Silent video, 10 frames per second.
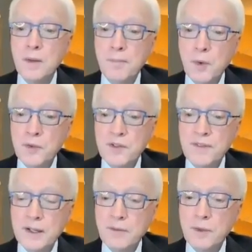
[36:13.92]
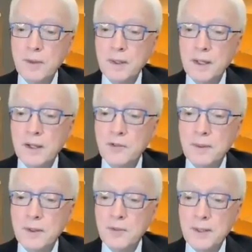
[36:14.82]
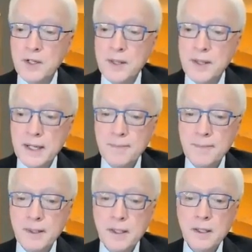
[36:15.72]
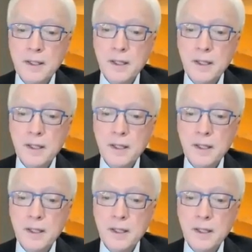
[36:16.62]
Most effective treatment has been speech therapy.